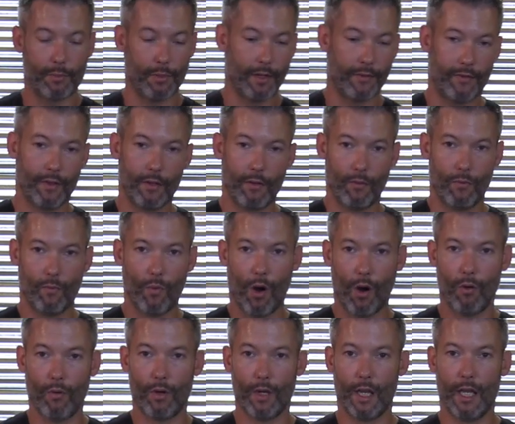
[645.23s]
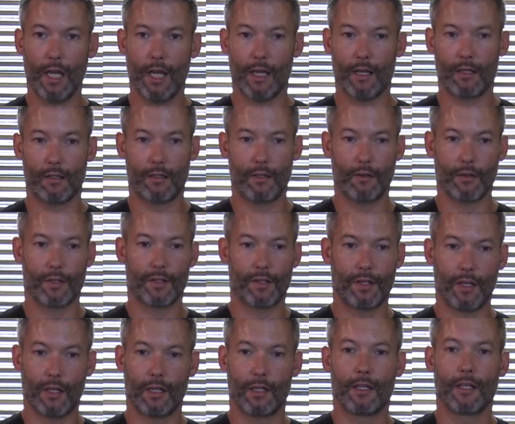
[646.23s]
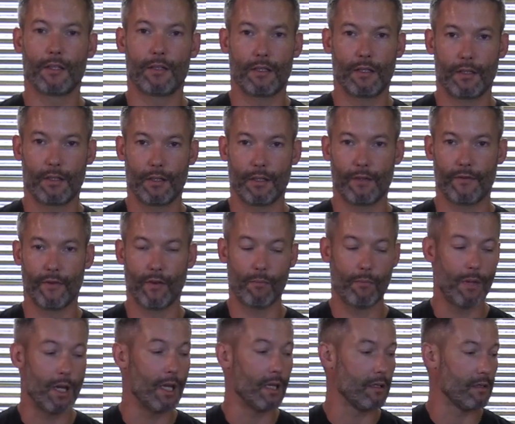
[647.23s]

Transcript: But if it won't hit to extended distances for me,